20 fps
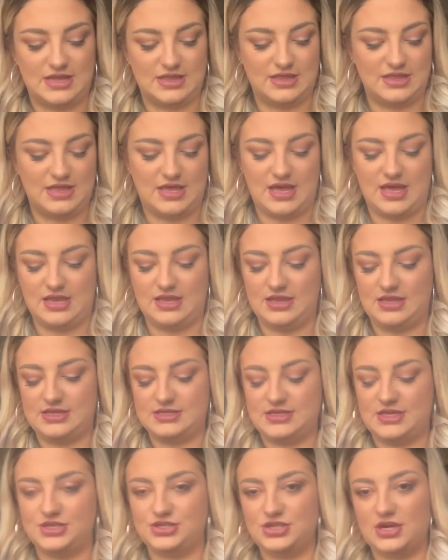and then they
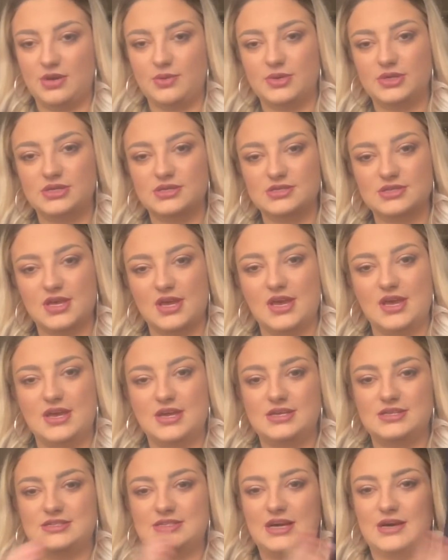say Jack Wills
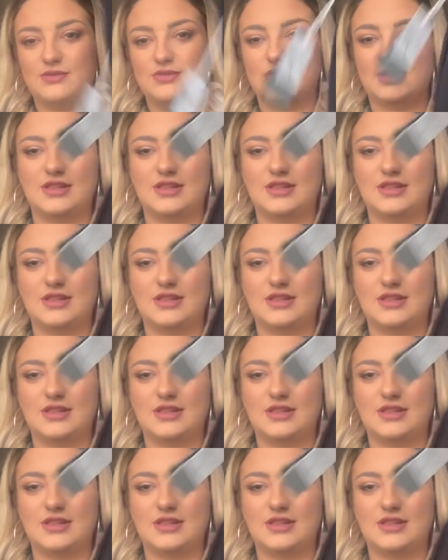down